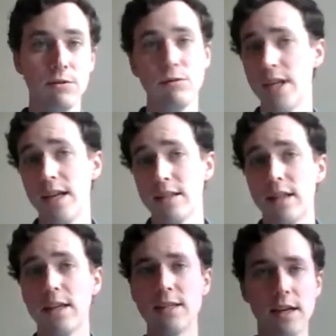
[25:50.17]
saints, I
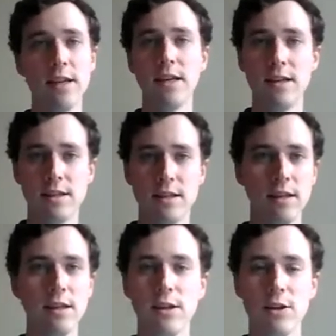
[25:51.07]
think it is
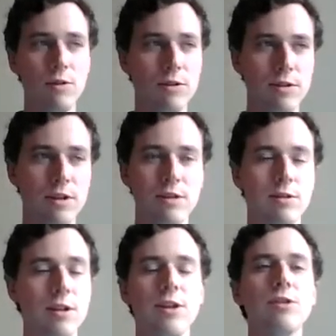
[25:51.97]

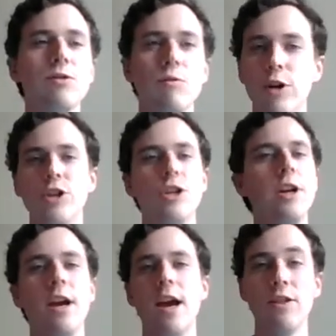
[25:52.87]

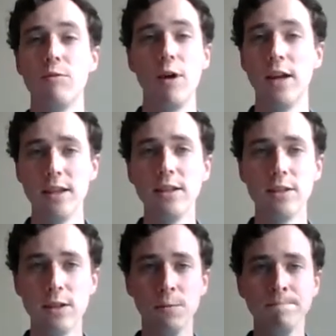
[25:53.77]
enriching and the right thing to do.